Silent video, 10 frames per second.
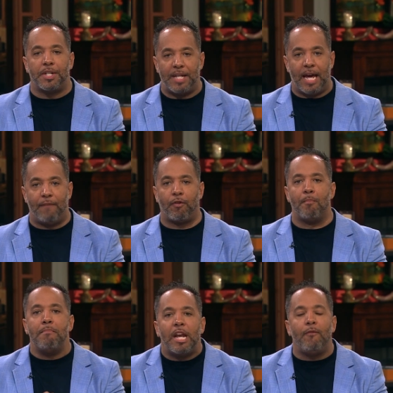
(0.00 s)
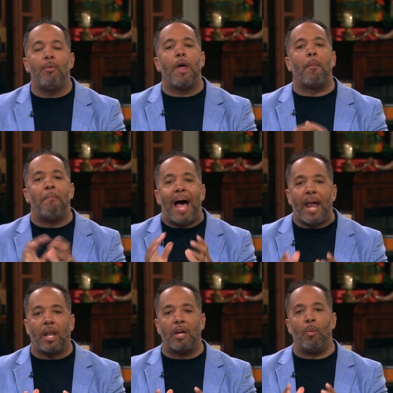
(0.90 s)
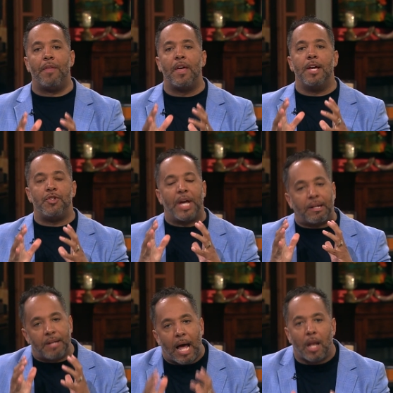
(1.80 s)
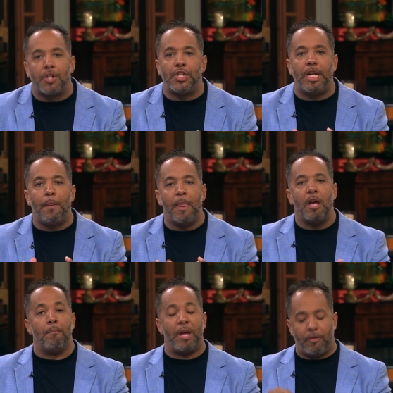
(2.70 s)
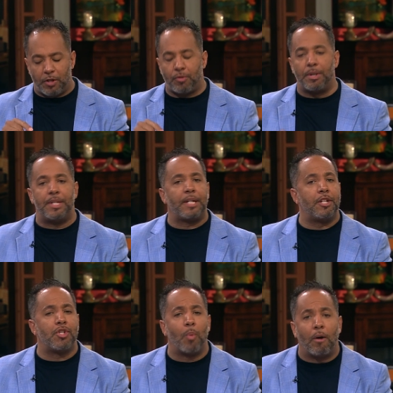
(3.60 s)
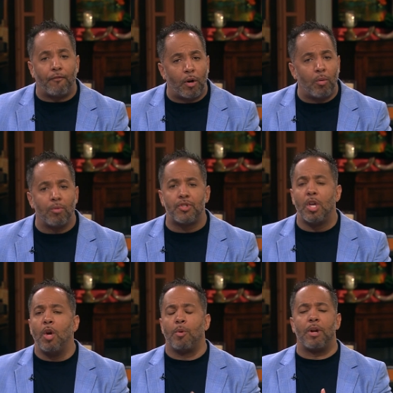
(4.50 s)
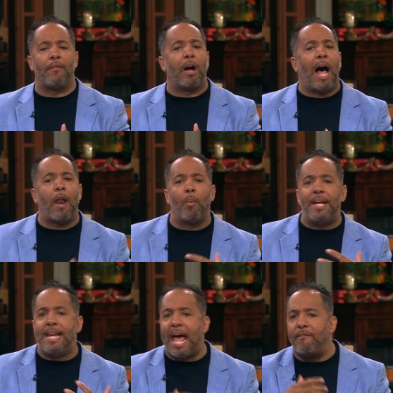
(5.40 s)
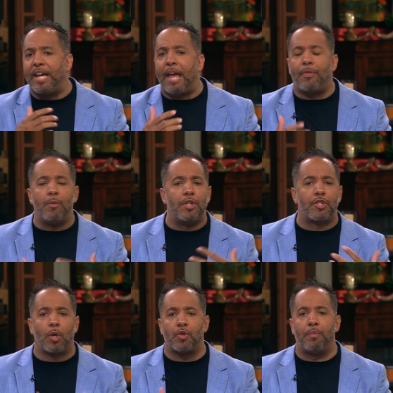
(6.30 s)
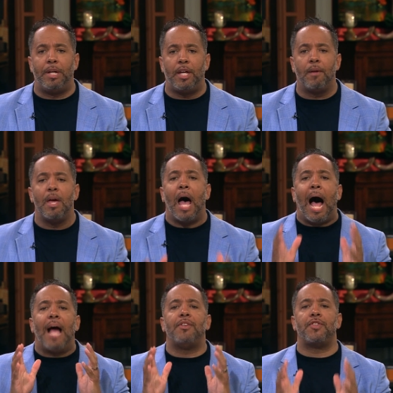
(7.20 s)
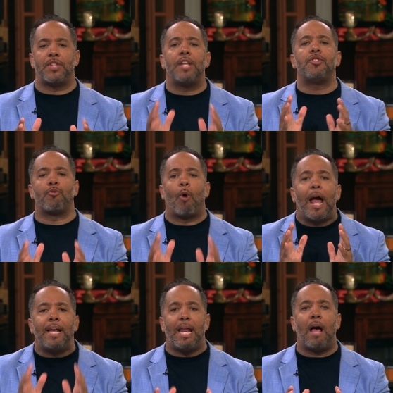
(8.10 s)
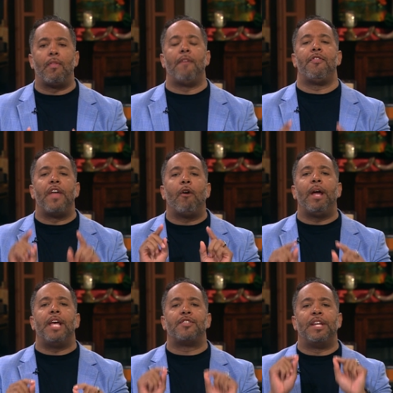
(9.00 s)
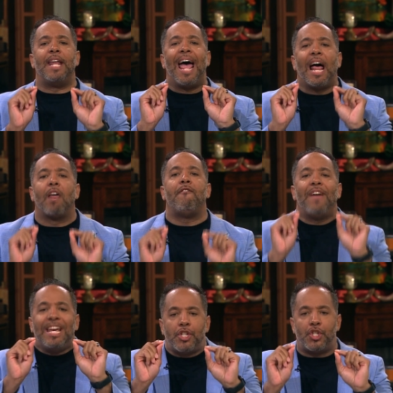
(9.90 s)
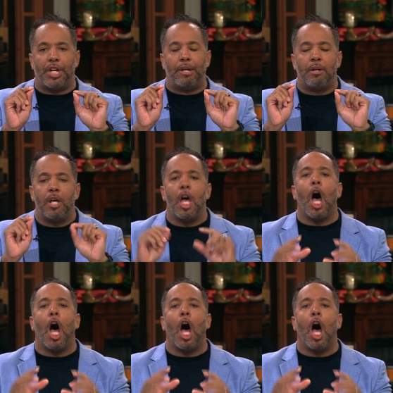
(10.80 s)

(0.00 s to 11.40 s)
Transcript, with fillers: today for many of you that are battling with technology, many of us are addicted to our phones. We're trying to figure out how do we navigate through this social media. I sense right now that there is an elevation